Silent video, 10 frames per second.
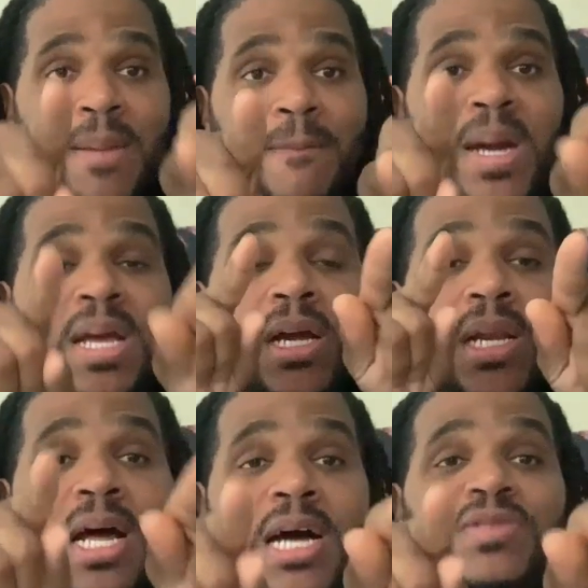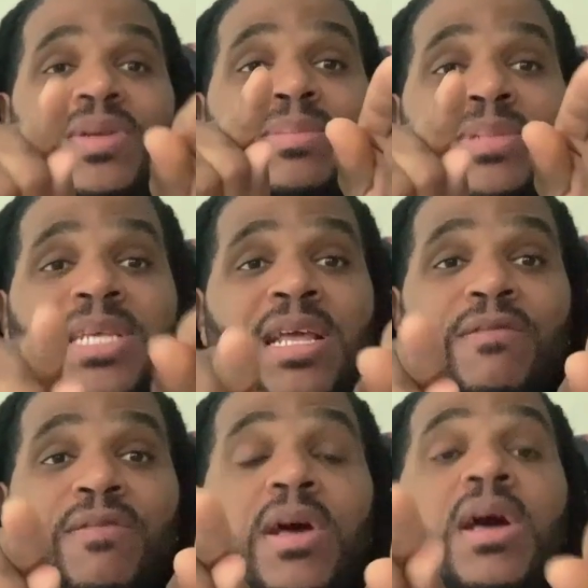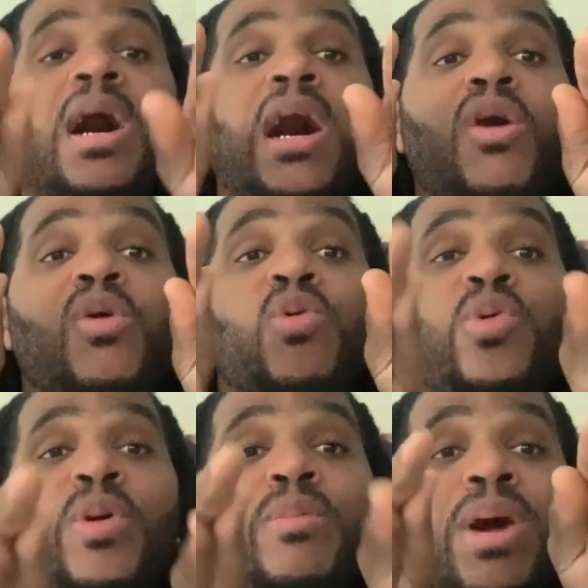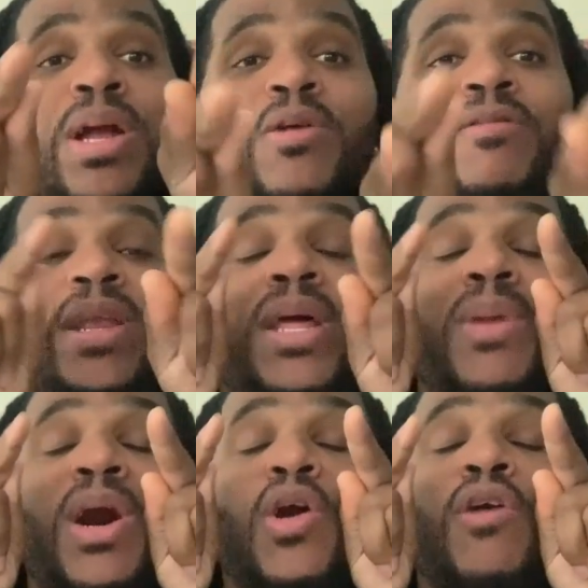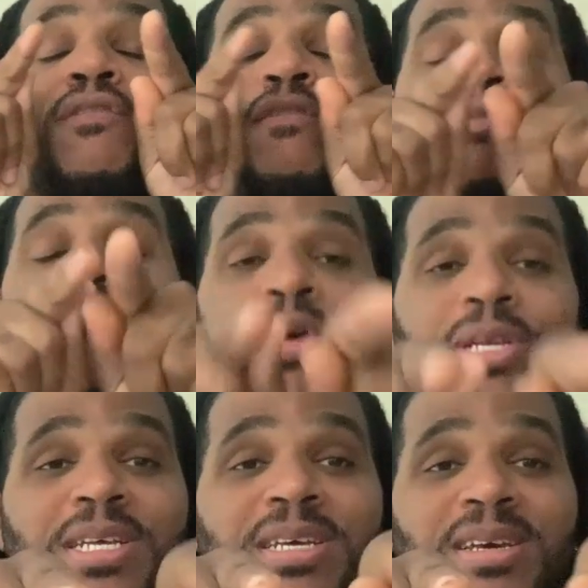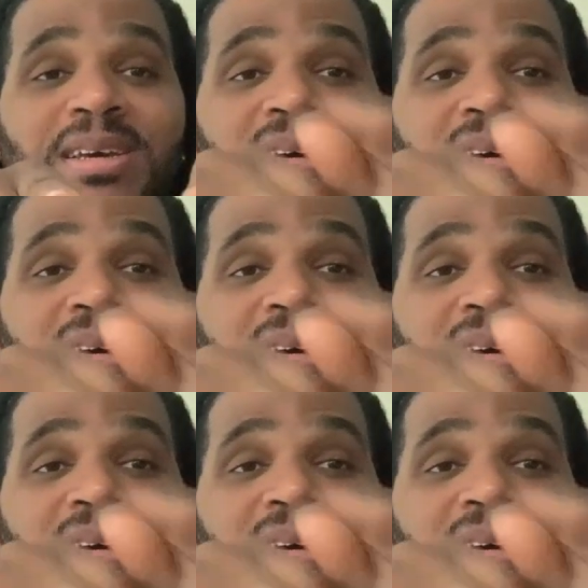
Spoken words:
Them buy a clocks with themselves. And uno mad over them and go vote.